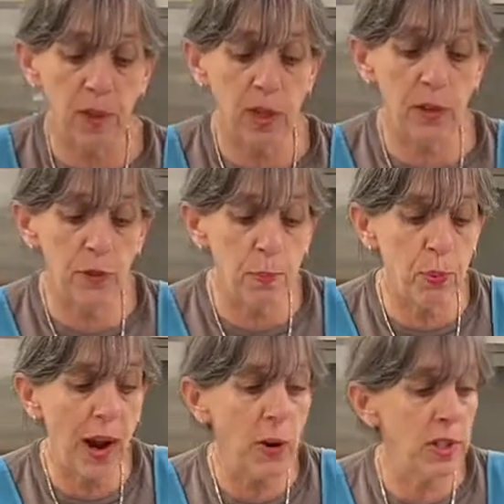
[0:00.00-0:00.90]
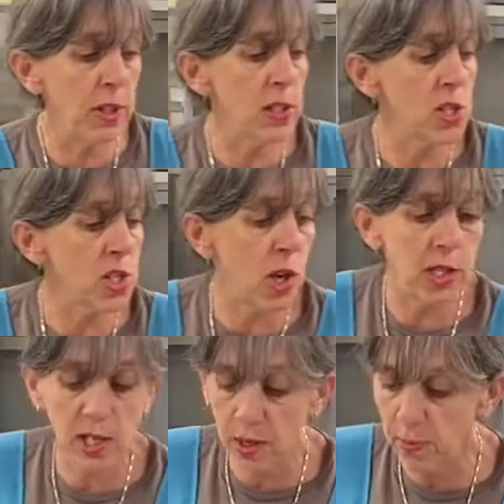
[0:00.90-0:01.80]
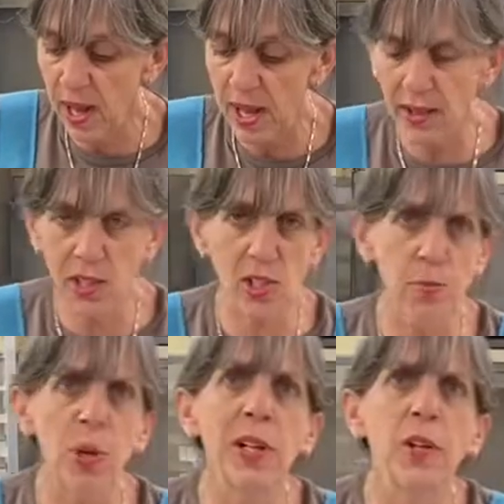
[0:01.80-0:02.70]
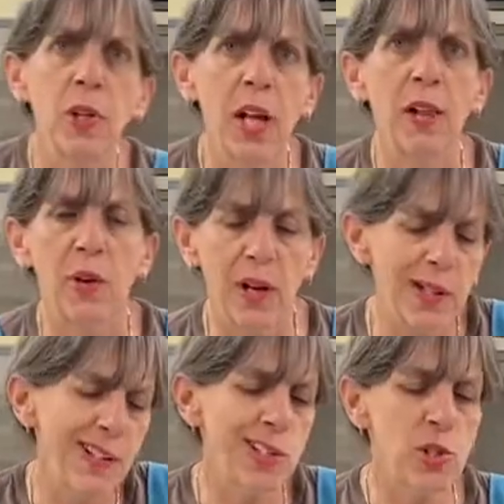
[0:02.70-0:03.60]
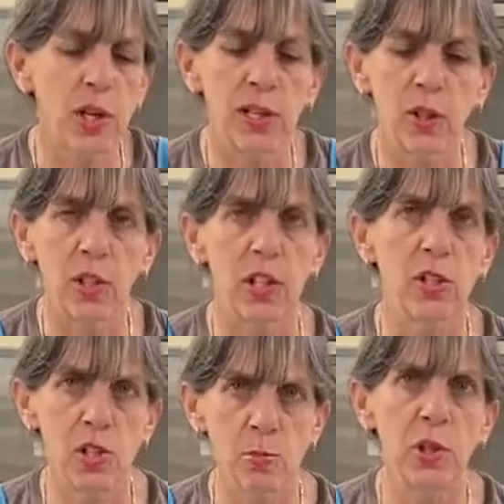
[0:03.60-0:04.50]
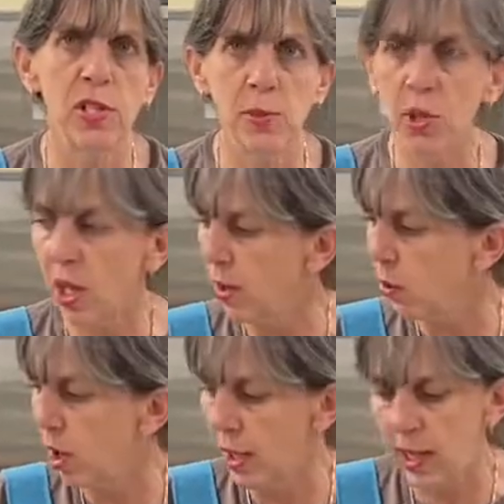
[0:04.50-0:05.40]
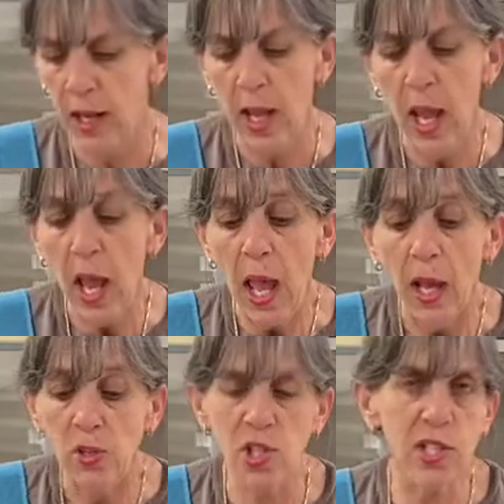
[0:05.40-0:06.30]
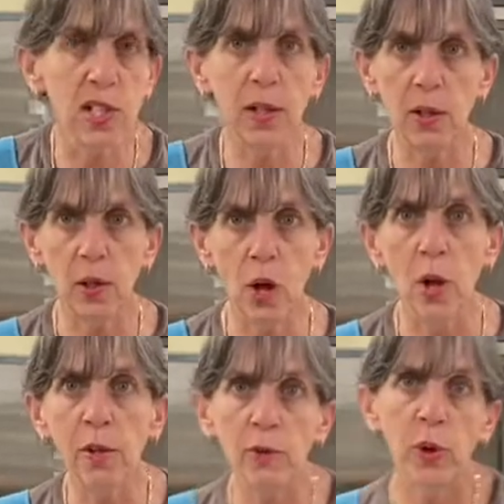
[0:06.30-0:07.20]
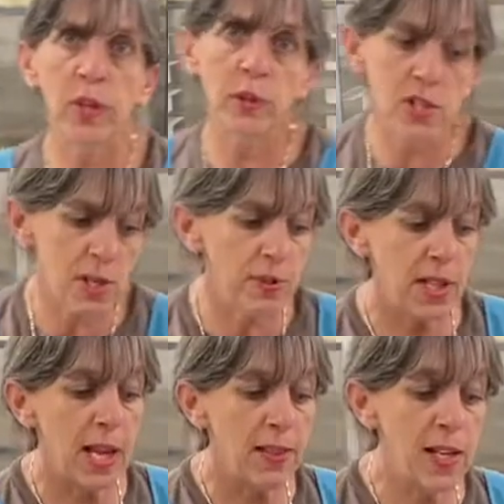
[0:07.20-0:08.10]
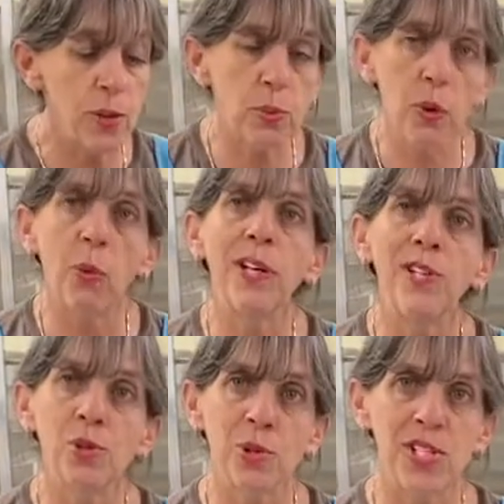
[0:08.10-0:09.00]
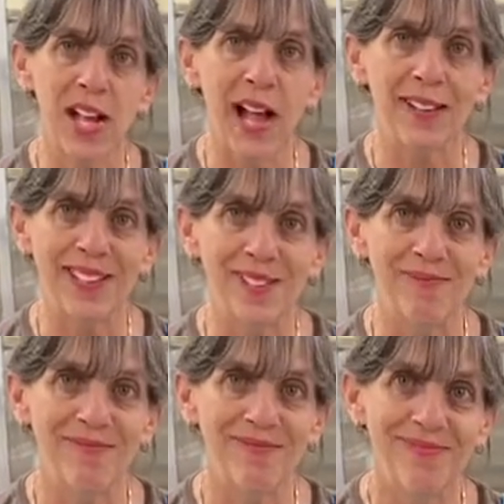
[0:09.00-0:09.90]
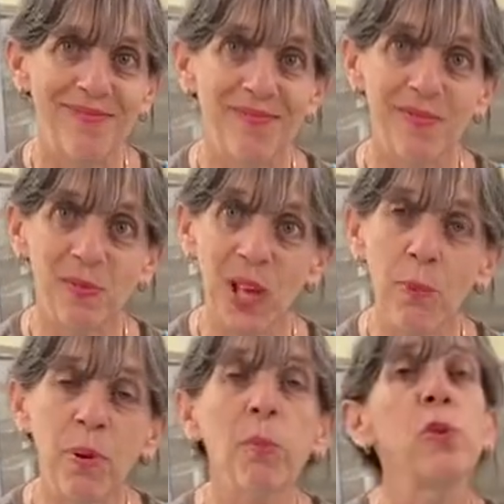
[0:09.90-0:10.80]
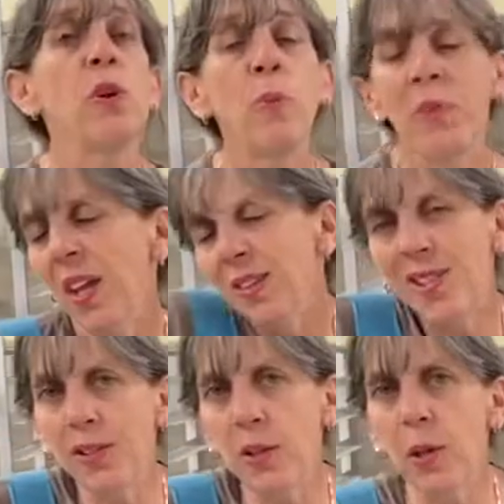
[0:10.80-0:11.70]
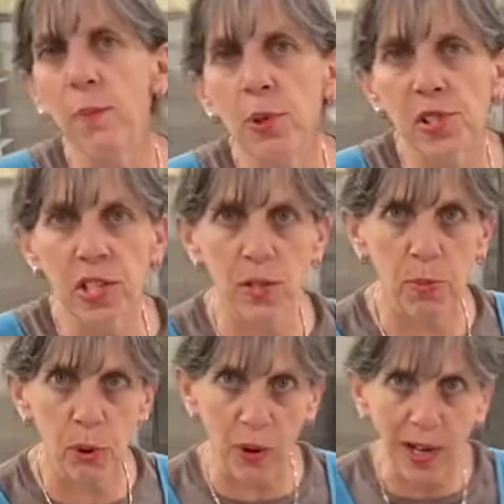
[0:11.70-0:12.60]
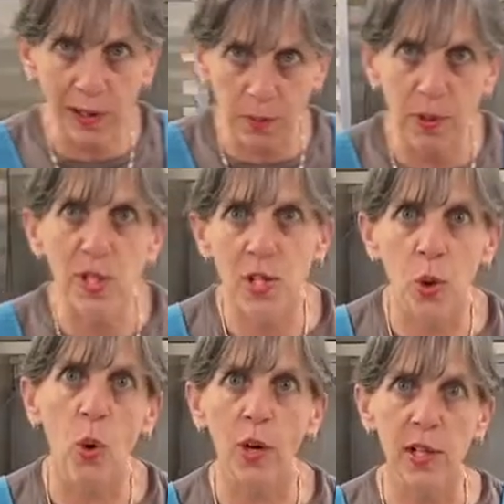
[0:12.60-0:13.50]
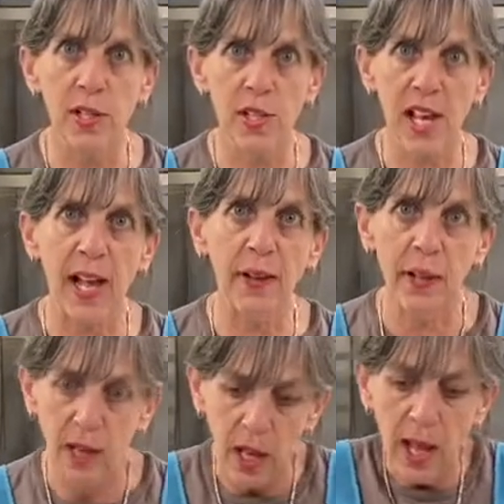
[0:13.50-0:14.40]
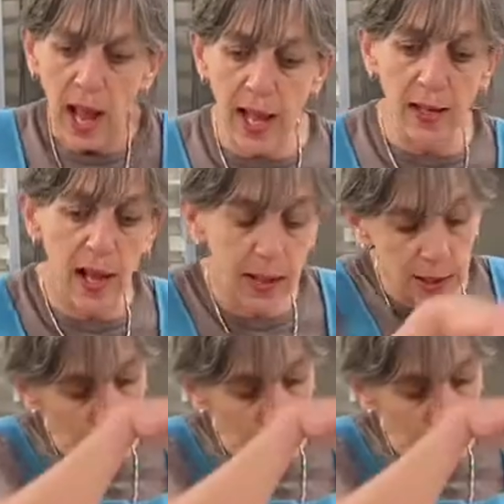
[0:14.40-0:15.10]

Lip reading: if you brown it in a saute pan, like just put a little color on it. You're gonna try to cook it, you're just putting some color on it, just in a little olive oil or something, and then throw it into a salad. Okay, people don't, it's a little unpredictable, right? The bits of corn in a salad, and it